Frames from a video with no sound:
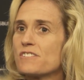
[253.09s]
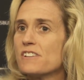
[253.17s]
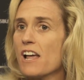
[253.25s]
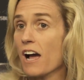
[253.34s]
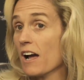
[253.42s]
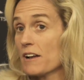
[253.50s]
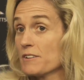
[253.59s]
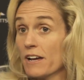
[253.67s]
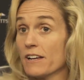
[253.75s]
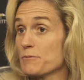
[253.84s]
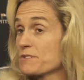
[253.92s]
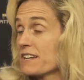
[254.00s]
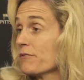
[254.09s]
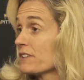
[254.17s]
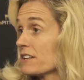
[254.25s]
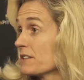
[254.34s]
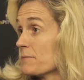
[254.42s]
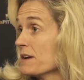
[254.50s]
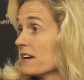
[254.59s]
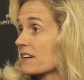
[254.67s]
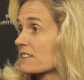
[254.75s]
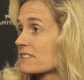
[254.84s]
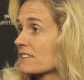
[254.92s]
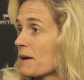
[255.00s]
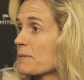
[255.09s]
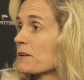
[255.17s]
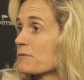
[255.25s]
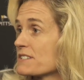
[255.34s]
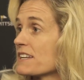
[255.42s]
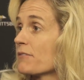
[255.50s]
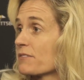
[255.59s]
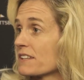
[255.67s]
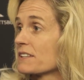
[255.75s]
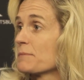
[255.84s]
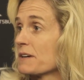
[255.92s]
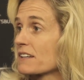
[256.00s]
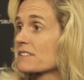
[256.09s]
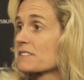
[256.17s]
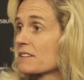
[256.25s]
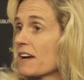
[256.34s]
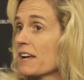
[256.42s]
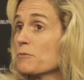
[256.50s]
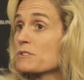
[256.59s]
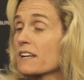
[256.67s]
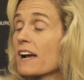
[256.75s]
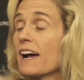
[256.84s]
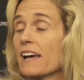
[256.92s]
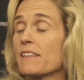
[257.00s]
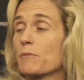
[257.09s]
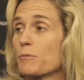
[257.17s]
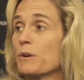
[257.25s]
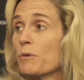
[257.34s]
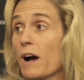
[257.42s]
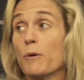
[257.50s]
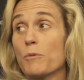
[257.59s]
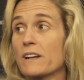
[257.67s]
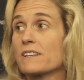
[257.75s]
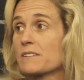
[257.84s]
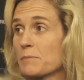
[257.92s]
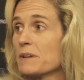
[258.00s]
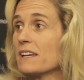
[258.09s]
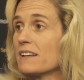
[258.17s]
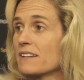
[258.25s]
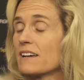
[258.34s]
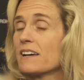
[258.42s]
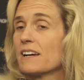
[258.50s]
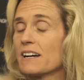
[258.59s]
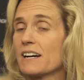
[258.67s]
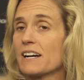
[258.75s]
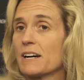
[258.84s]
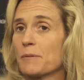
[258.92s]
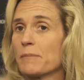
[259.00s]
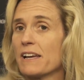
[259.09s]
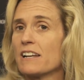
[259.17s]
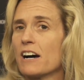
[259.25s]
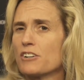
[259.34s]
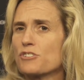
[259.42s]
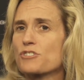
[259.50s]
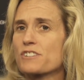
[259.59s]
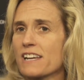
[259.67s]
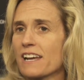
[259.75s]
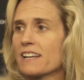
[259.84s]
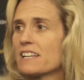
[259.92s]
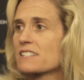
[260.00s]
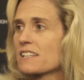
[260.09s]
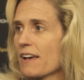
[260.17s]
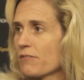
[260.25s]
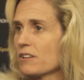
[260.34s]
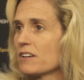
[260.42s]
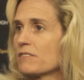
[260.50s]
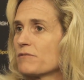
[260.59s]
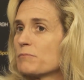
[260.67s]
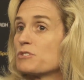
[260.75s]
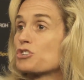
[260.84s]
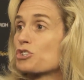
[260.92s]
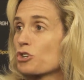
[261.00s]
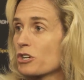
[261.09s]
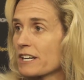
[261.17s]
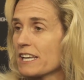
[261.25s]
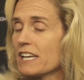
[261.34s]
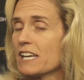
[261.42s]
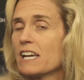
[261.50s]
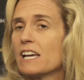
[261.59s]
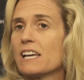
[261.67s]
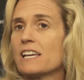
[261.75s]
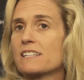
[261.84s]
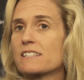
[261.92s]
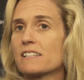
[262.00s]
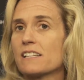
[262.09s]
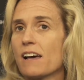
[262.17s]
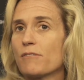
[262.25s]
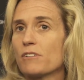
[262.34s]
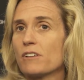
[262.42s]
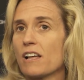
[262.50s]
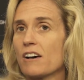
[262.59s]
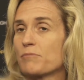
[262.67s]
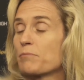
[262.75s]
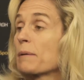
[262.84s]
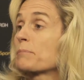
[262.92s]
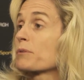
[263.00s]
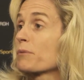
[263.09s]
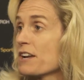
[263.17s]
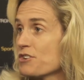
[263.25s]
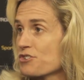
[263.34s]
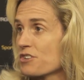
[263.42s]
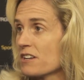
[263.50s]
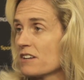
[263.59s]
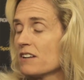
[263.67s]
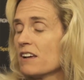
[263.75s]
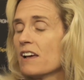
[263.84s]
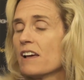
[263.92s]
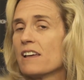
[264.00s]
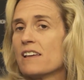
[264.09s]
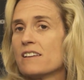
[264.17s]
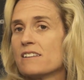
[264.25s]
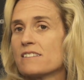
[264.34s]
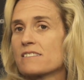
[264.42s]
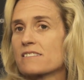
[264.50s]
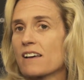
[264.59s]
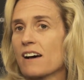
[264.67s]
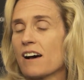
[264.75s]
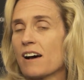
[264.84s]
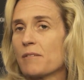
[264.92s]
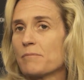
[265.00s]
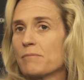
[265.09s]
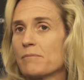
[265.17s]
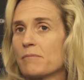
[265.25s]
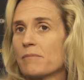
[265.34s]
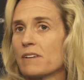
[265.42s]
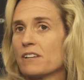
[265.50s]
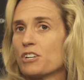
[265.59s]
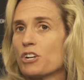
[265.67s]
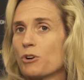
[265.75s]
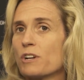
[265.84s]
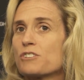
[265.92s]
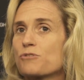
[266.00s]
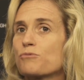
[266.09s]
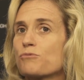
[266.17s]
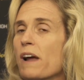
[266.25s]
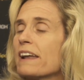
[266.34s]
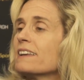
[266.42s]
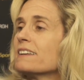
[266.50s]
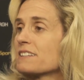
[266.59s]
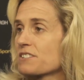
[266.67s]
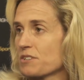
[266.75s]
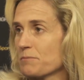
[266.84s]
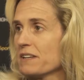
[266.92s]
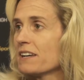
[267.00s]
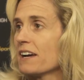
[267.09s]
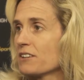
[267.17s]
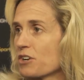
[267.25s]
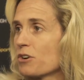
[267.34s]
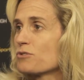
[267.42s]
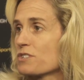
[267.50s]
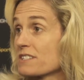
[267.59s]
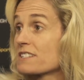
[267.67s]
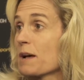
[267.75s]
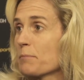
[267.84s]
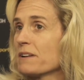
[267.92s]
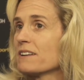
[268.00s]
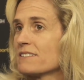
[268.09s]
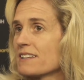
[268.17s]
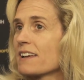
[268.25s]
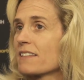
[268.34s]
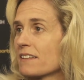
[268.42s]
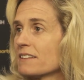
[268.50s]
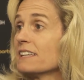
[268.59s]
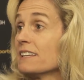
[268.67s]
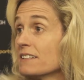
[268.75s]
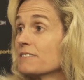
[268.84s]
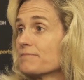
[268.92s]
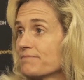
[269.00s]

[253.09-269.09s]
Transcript: Yeah, he was definitely in the mix. Wow. I mean, he was definitely in the mix. He was a guy that I wanted to meet. And understand his level of maturity, his level of preparation, his you know, his readiness to be a head coach and step in and take the lead.